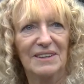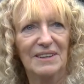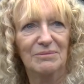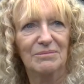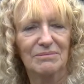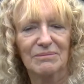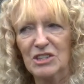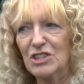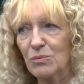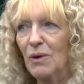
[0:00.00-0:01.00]
um,
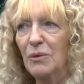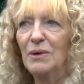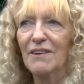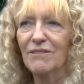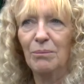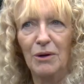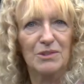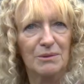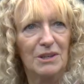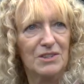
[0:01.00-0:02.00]
which is why we love the boat
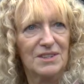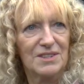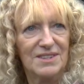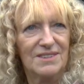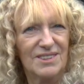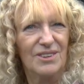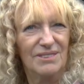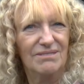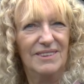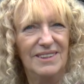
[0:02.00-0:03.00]
so much because it's got
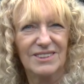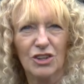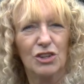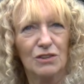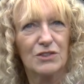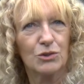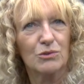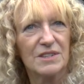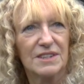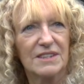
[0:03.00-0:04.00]
it's got a lot of
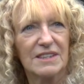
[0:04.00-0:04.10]
stories to